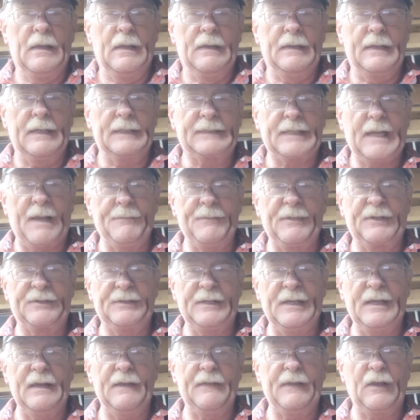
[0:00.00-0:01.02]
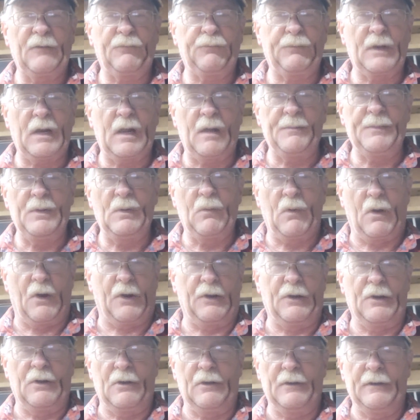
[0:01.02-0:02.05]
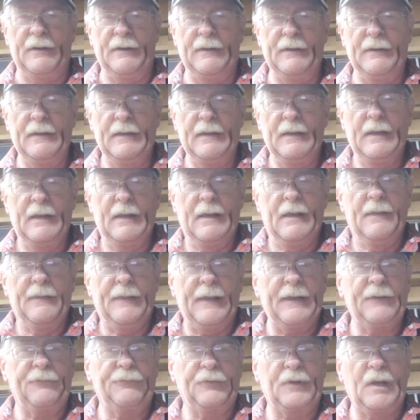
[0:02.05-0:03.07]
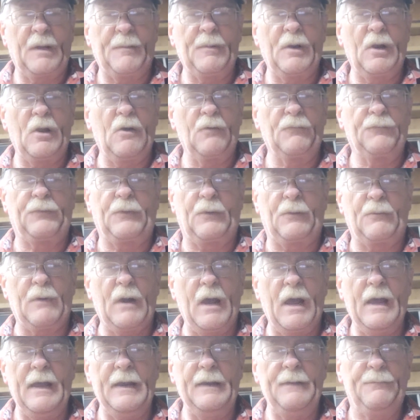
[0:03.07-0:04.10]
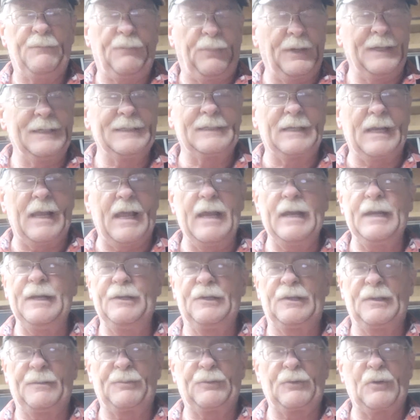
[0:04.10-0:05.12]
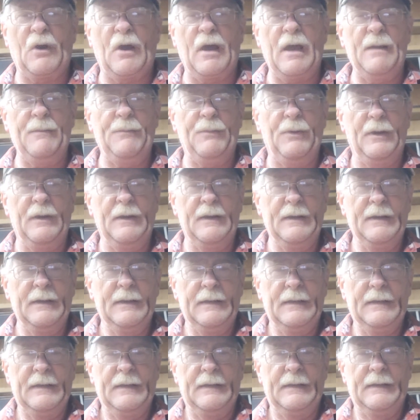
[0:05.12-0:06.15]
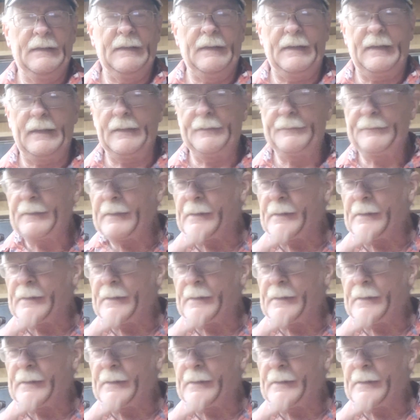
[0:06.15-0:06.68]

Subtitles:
next time I see you, that's what I'll be working on. Thanks for coming along for a ride. Please like and subscribe. And